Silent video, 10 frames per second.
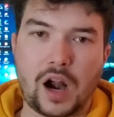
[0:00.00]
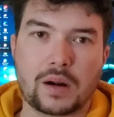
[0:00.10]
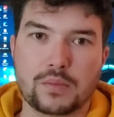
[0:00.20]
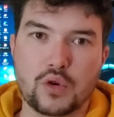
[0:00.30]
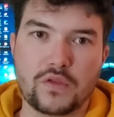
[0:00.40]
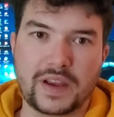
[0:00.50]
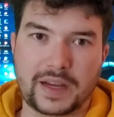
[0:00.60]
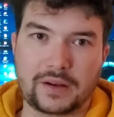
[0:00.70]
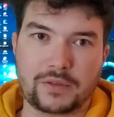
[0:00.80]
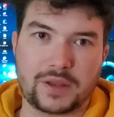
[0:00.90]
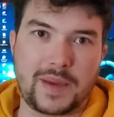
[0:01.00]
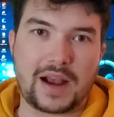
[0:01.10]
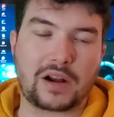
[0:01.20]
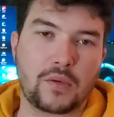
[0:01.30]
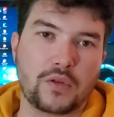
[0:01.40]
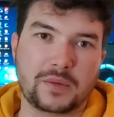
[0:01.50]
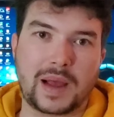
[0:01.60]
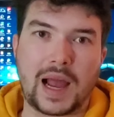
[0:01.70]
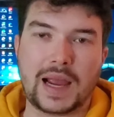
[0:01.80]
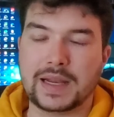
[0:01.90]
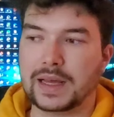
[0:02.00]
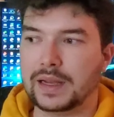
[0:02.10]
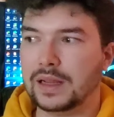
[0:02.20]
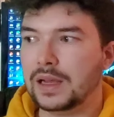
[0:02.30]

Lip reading: car moving, with the background moving behind it.